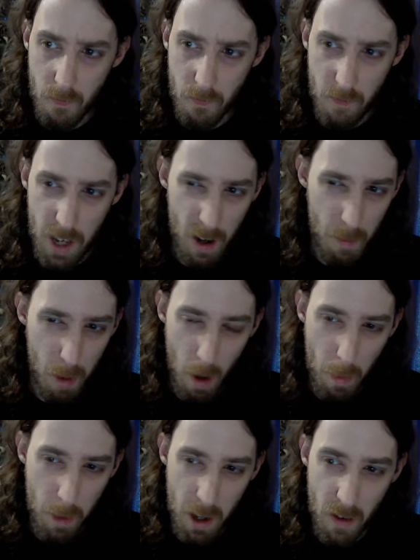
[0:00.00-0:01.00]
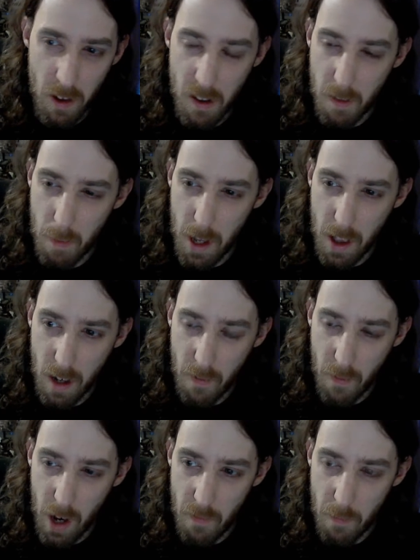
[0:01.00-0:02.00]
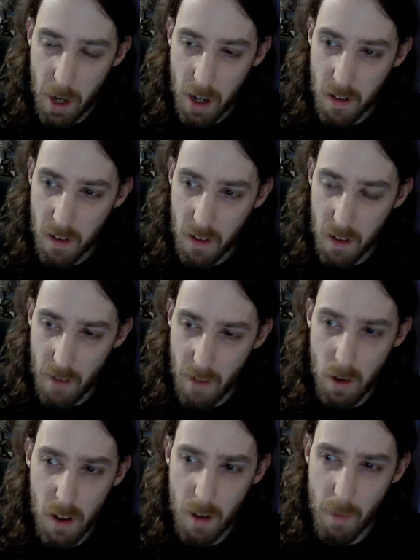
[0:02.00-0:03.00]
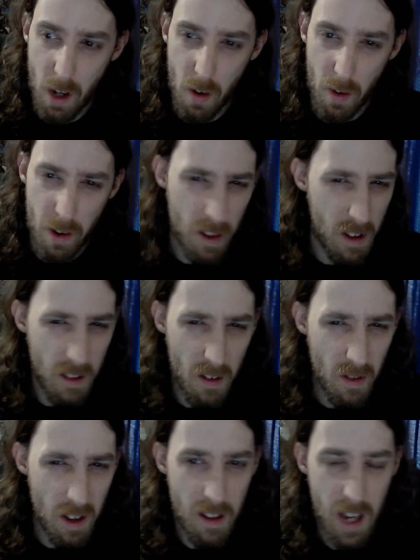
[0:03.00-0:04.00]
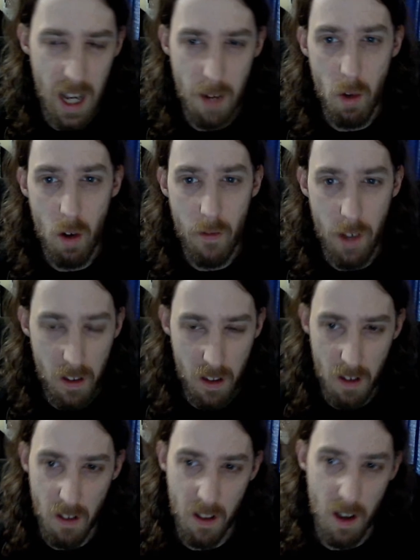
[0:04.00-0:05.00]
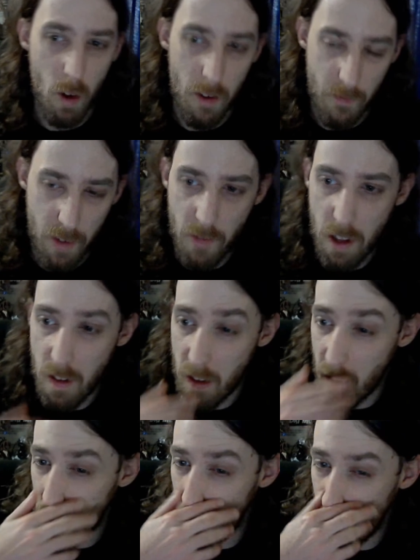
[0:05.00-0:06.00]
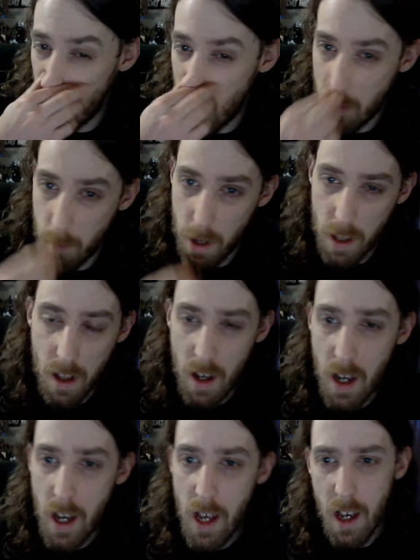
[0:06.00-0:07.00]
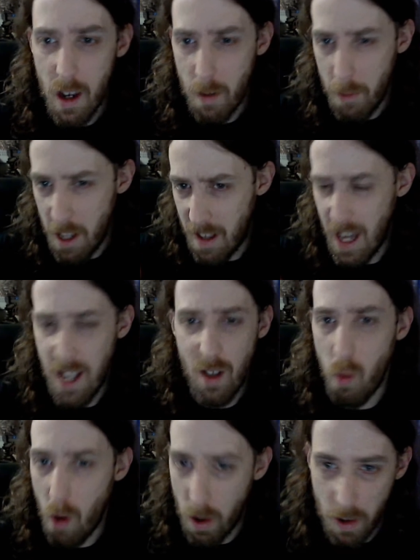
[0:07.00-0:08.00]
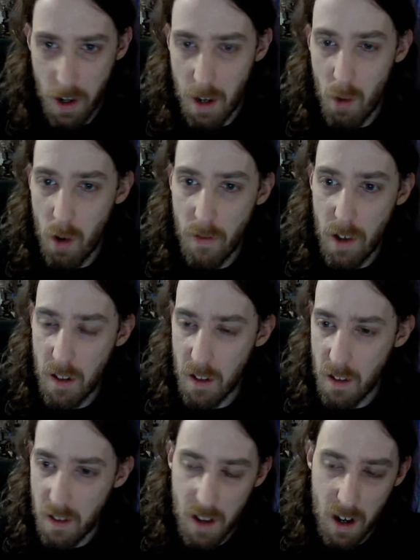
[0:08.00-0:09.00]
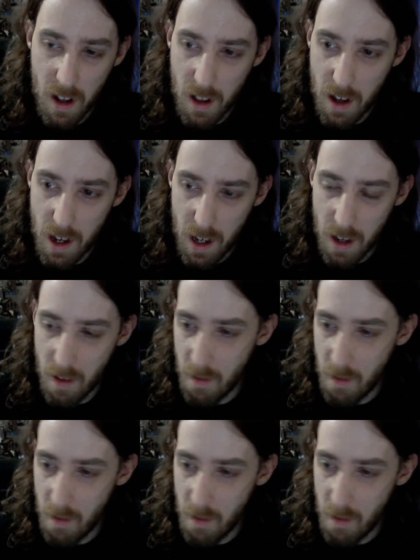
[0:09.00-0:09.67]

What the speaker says: Yeah, I'll probably only spend like $5 every time I go there. That's only 10 movies, because they want 50 cents a piece, but it'll be 10 quality movies instead of like